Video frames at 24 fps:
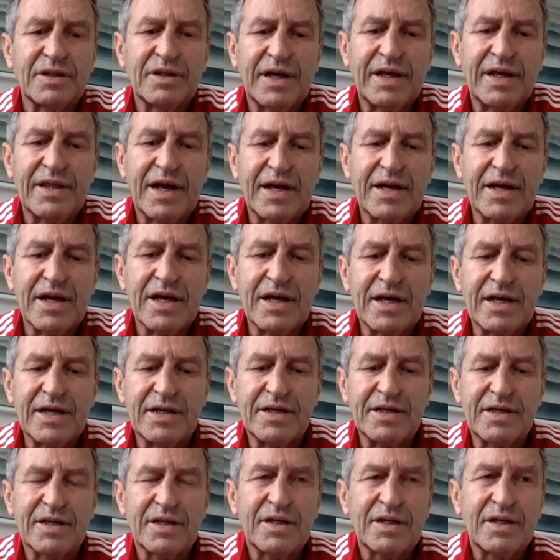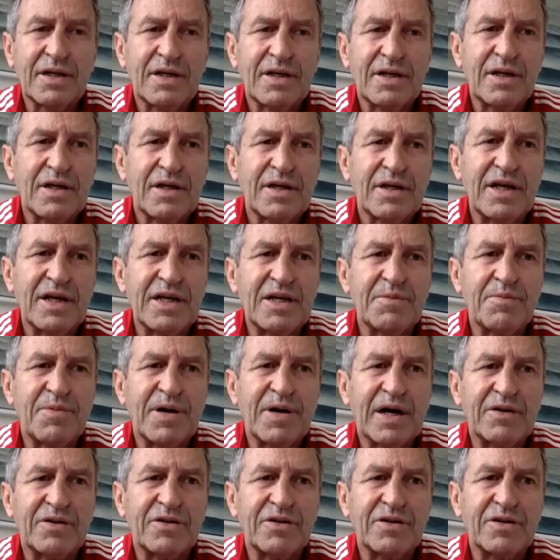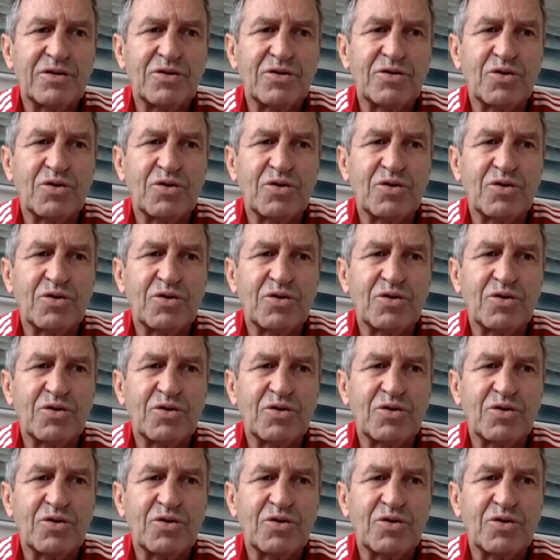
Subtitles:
and they need to be able to